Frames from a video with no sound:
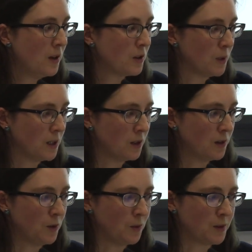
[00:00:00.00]
So we did
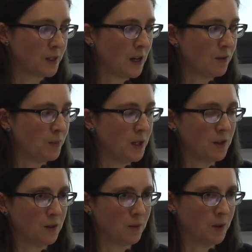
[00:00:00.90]
interviews with staff and
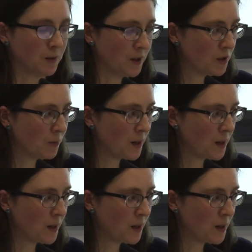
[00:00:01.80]
patients from intervention